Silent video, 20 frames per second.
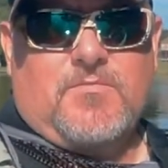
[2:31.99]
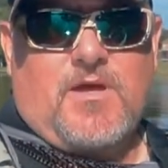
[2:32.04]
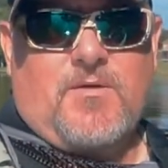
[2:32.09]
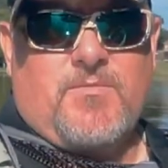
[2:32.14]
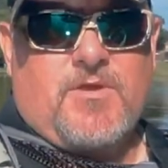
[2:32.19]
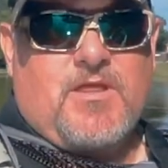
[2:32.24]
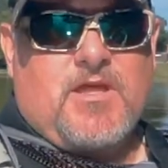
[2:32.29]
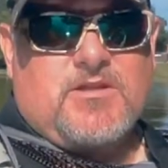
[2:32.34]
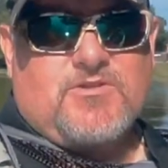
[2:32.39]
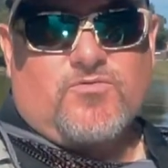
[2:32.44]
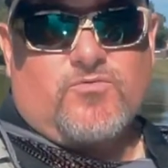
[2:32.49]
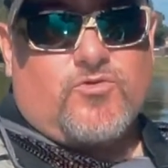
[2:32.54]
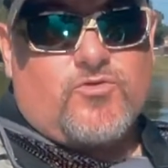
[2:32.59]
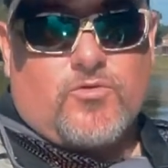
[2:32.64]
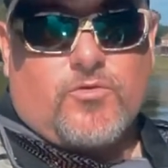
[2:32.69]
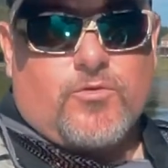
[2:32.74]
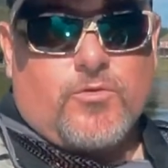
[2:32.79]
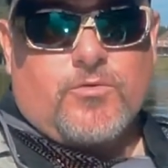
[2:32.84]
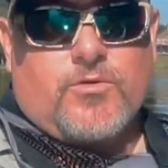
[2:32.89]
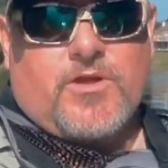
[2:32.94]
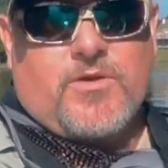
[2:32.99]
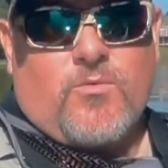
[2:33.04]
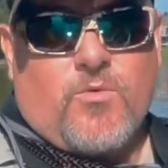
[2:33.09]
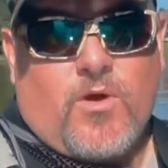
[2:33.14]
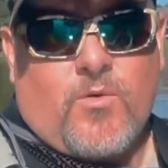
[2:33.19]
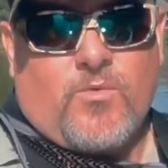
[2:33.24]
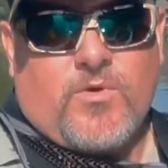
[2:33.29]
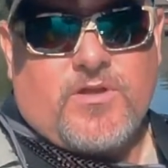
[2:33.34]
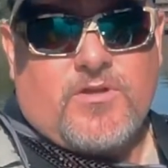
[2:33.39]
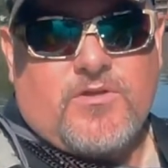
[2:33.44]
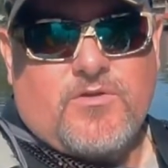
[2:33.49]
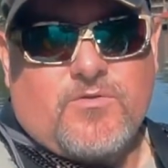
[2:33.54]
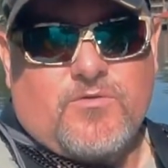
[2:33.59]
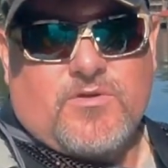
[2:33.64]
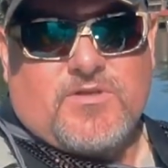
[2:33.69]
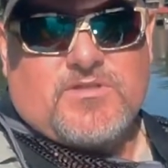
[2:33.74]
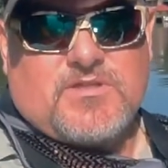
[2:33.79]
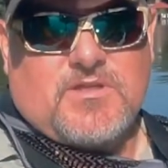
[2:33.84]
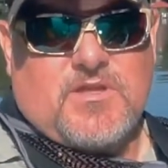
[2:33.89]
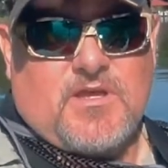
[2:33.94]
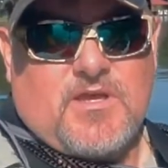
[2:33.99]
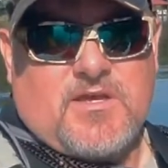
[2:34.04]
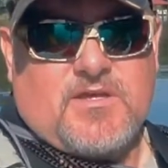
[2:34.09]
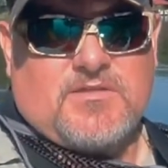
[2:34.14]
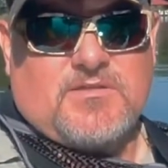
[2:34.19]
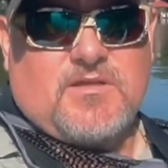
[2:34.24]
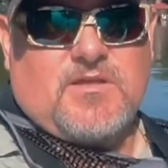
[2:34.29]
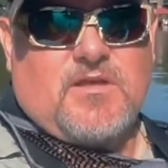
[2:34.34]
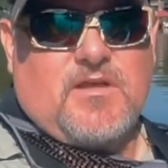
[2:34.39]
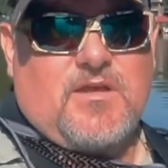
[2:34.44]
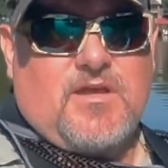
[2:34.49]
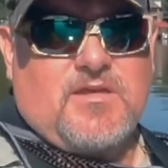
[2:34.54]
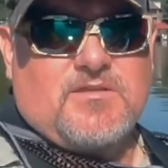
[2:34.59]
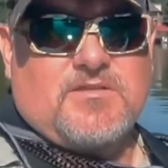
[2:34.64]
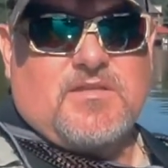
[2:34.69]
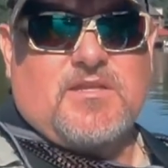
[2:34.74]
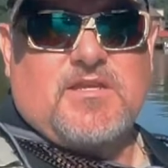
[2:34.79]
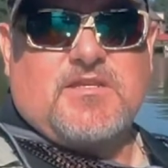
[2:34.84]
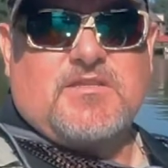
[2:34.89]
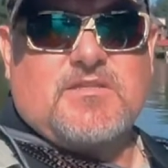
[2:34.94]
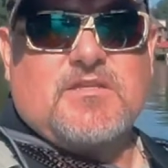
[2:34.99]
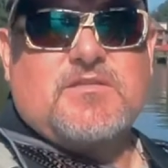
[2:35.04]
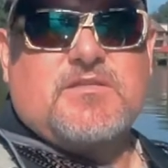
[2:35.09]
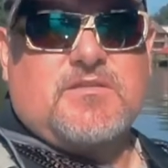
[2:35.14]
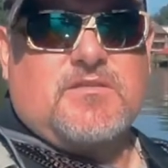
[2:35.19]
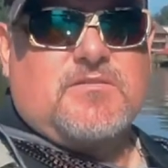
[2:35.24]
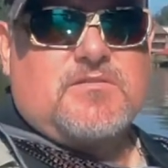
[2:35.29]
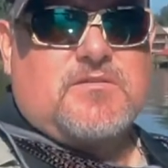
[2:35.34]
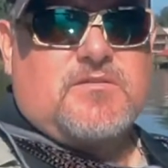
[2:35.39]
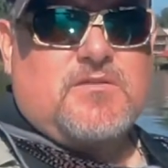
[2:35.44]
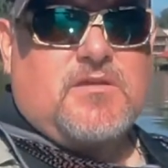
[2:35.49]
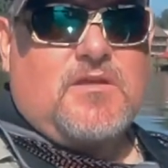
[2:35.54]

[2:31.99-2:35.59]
I mean, that's truly what we do as an existence,